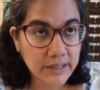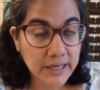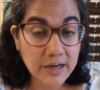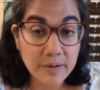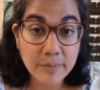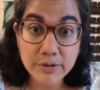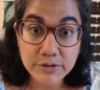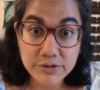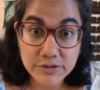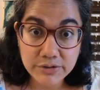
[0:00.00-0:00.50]

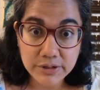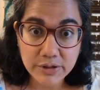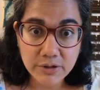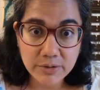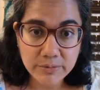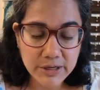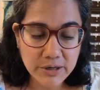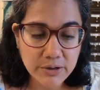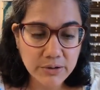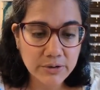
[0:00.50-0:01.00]
like upholstery,
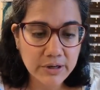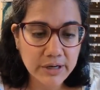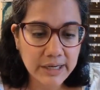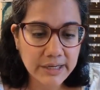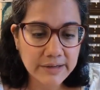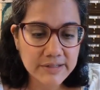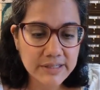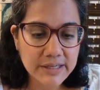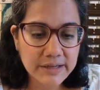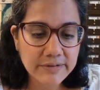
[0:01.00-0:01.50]
home decor
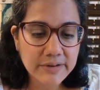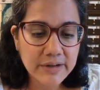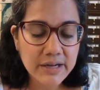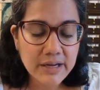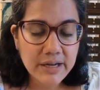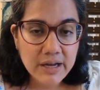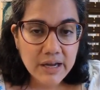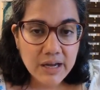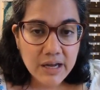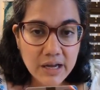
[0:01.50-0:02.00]
kind of stuff.
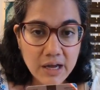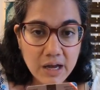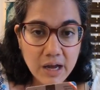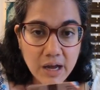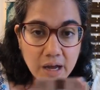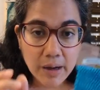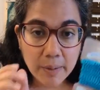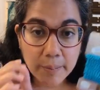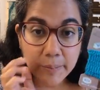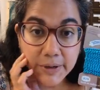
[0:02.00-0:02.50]

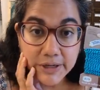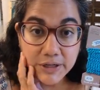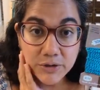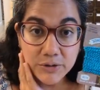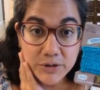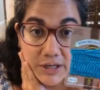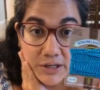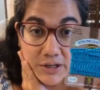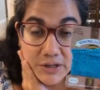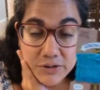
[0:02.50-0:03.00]
But
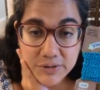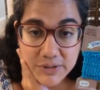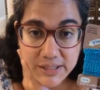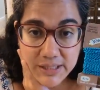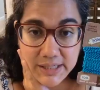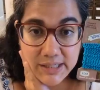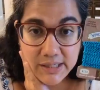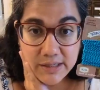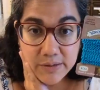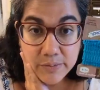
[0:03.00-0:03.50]
you can use
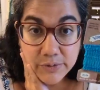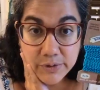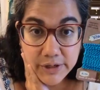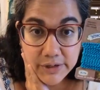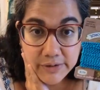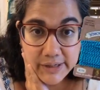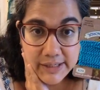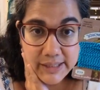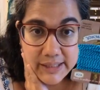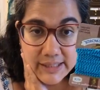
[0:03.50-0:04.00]
this in
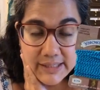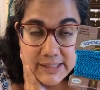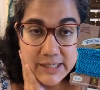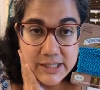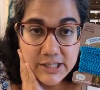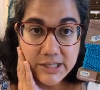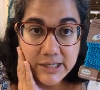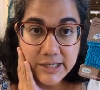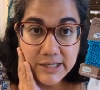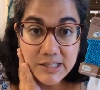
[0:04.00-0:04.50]
embroidery and in
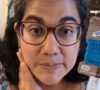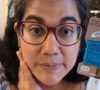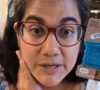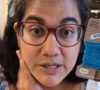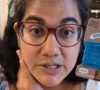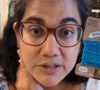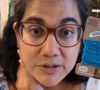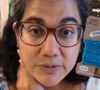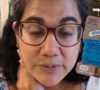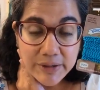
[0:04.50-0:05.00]
stitching,
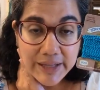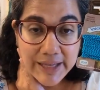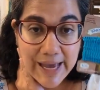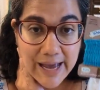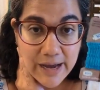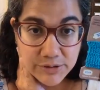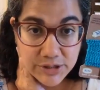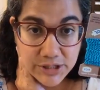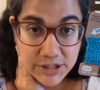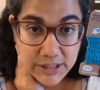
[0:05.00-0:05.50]
especially with
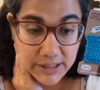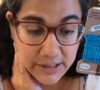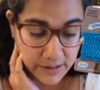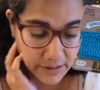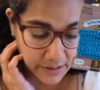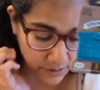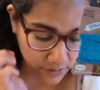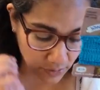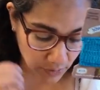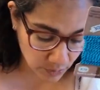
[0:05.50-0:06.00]

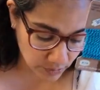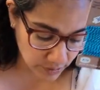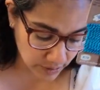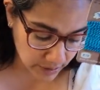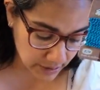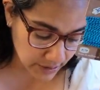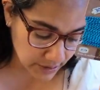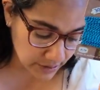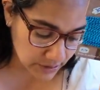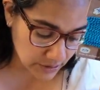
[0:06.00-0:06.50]
couching
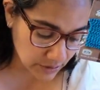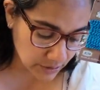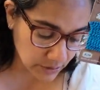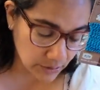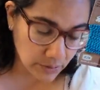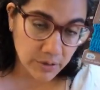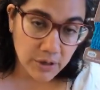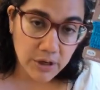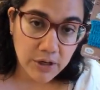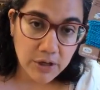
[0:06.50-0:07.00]
work.
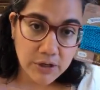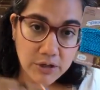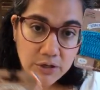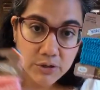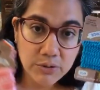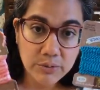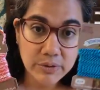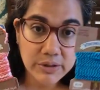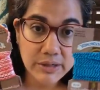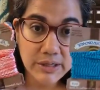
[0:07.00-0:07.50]
So
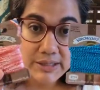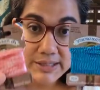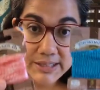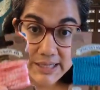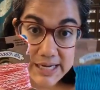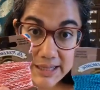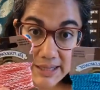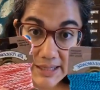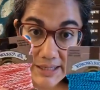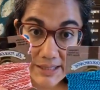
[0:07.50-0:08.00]
you would
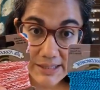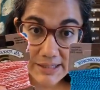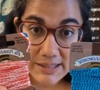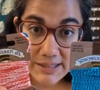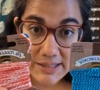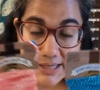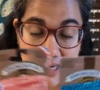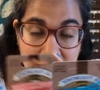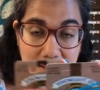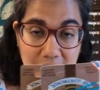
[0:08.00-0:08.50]
take
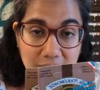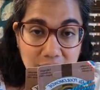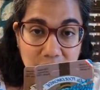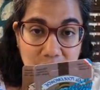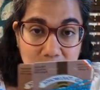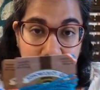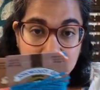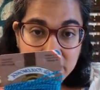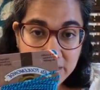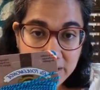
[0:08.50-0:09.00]
this and then
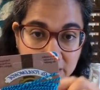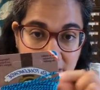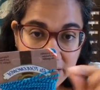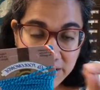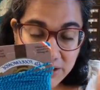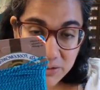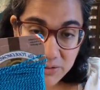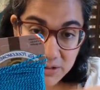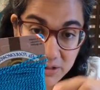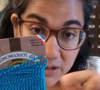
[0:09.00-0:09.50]
you would
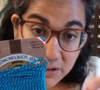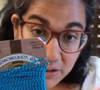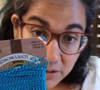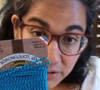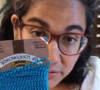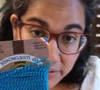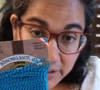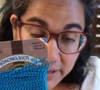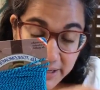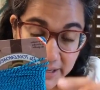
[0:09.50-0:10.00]
use another
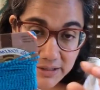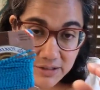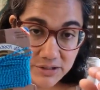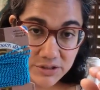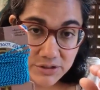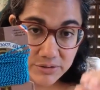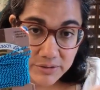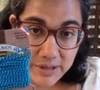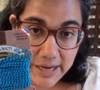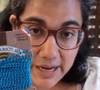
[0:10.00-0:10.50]
thread
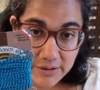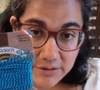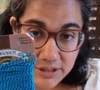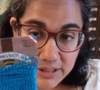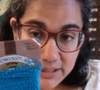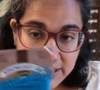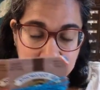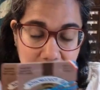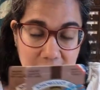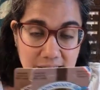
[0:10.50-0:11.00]
to
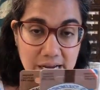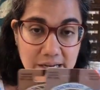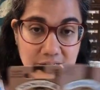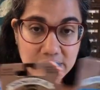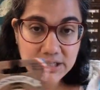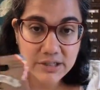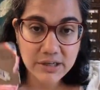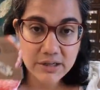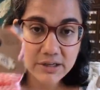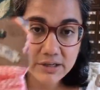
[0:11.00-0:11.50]
couch it and
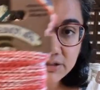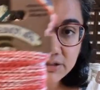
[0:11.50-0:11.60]
attach it